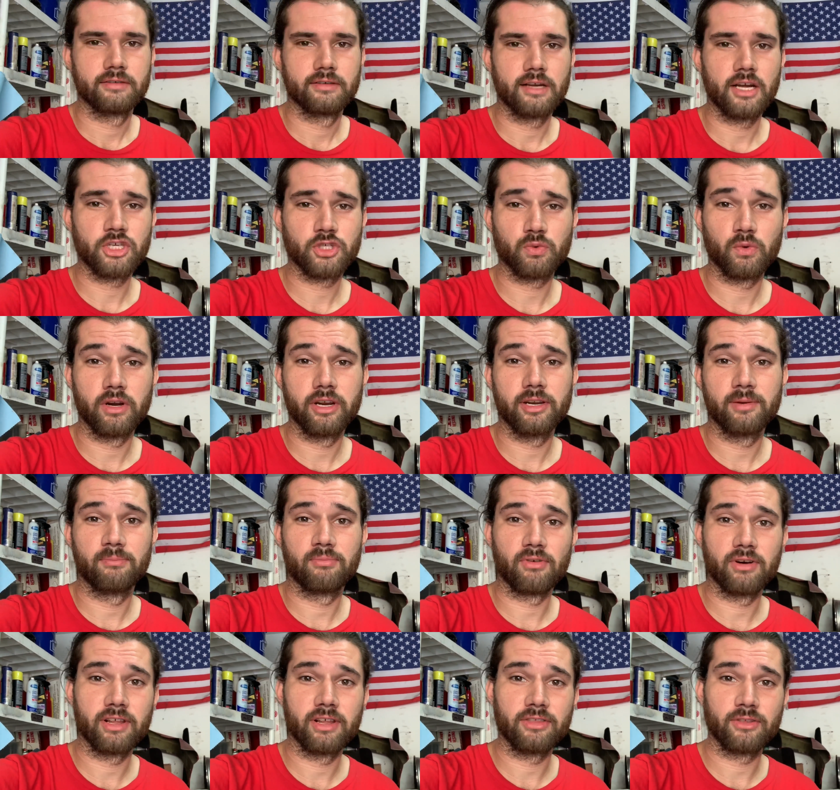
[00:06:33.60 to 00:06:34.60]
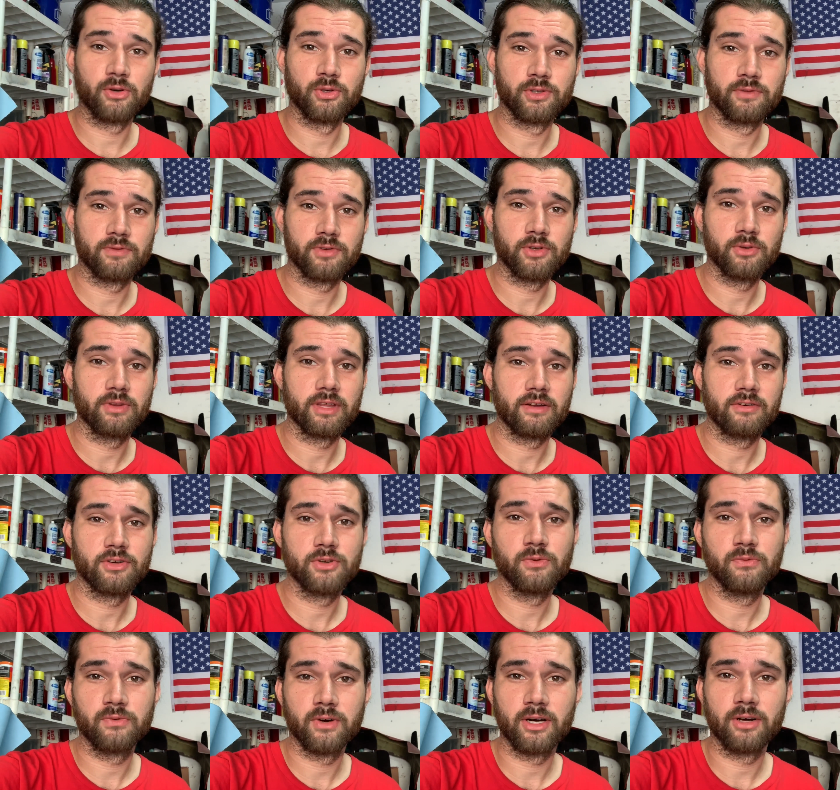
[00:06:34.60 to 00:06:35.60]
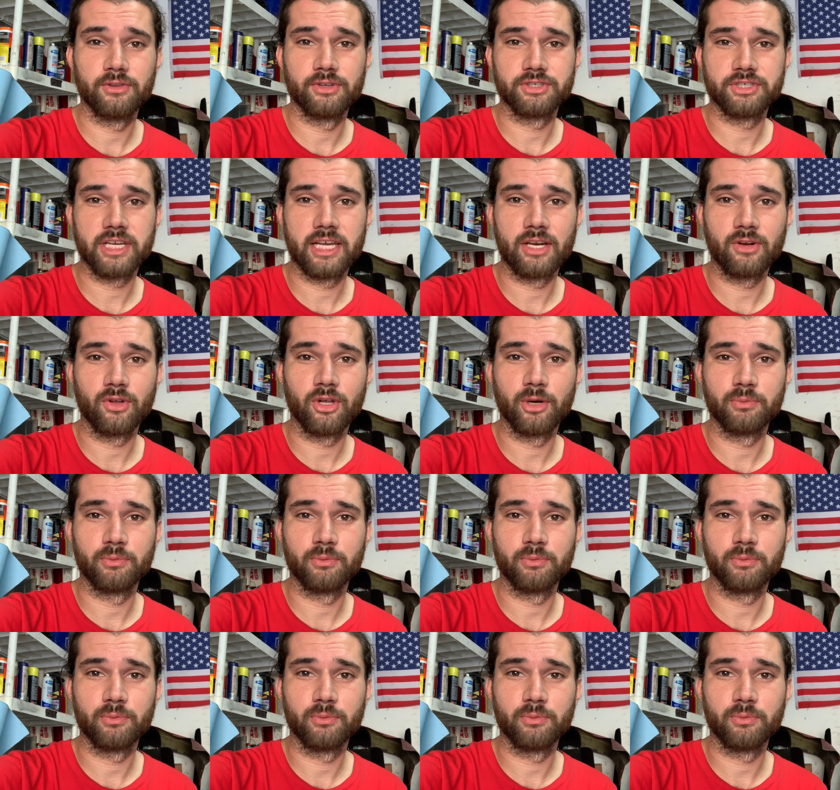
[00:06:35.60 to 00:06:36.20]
I just wanted to bring those of you that do follow the channel